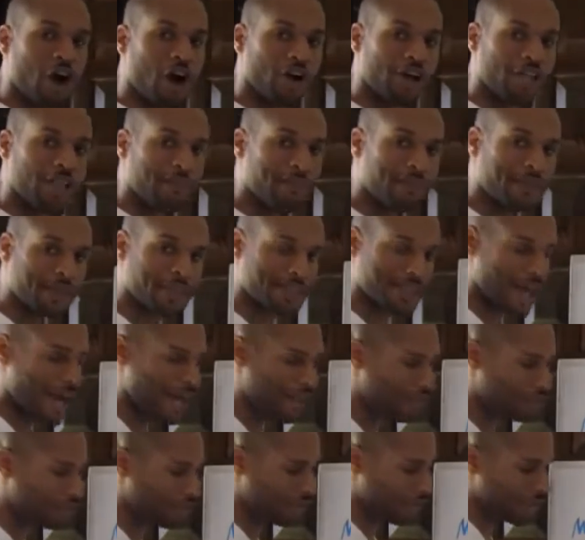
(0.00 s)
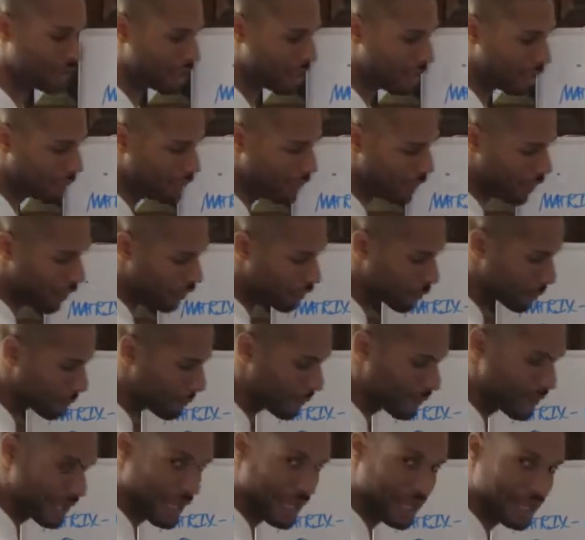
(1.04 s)
talk in mythology of the other
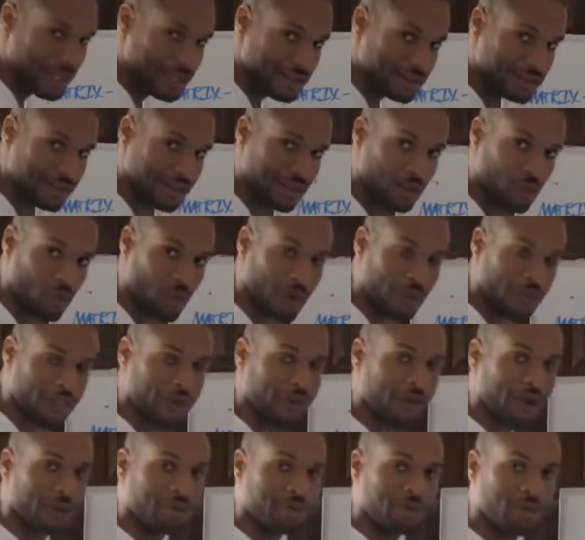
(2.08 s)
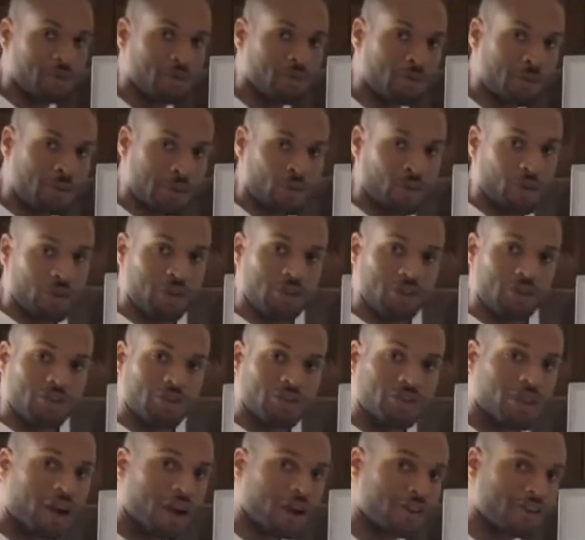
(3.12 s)
planets and what they're up to, but when you
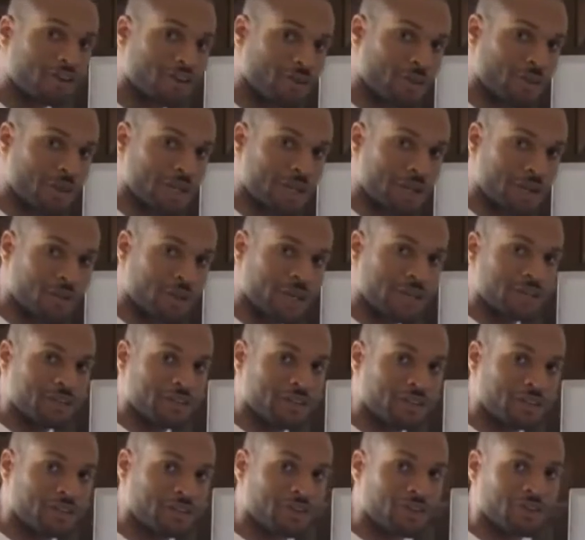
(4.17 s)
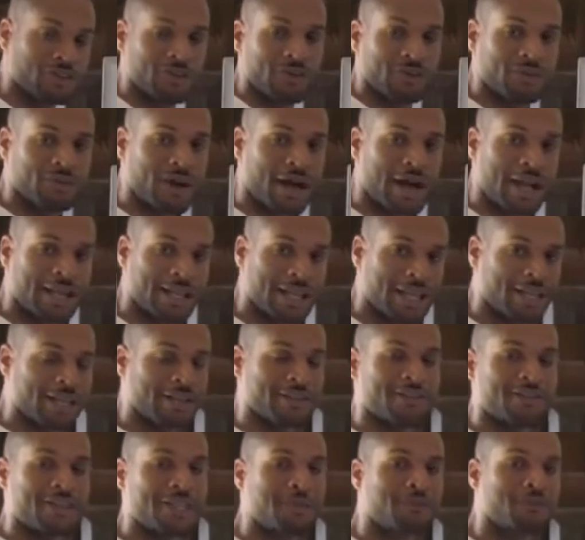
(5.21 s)
start to really research it, you find that
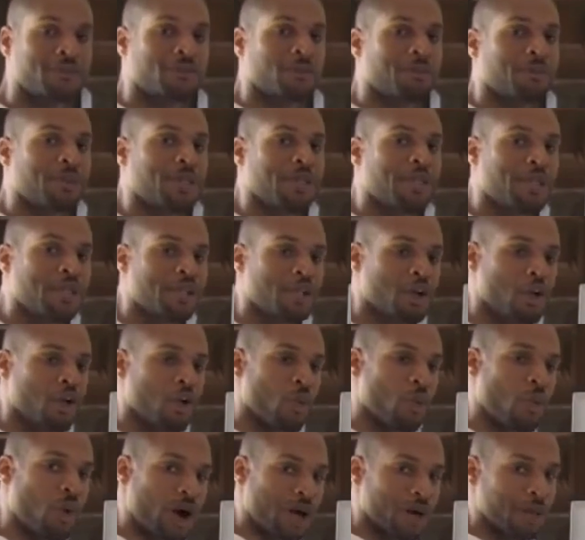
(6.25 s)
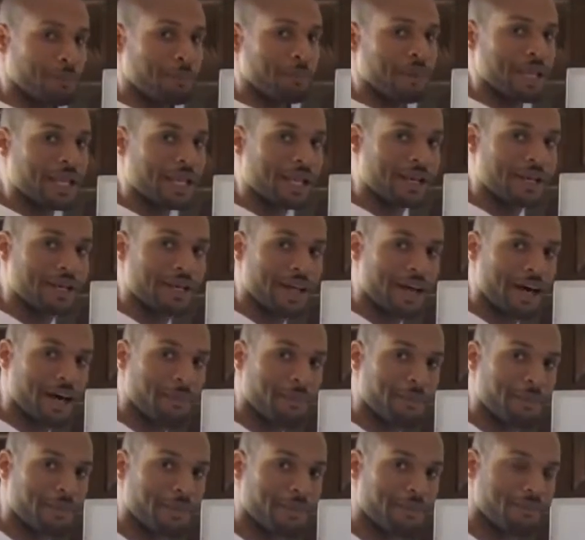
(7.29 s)
it seems to be one big
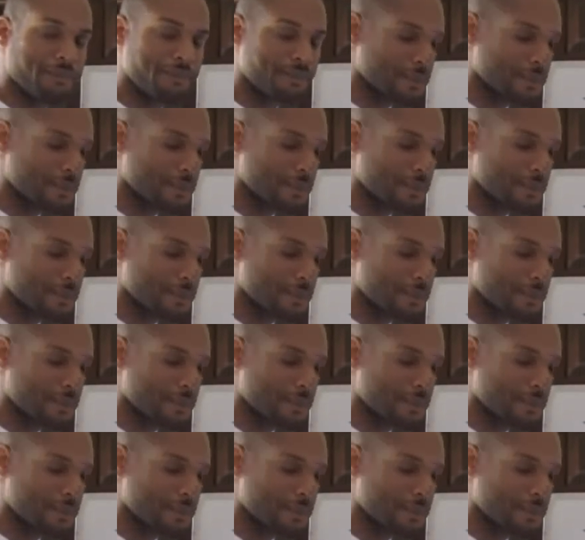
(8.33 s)
club.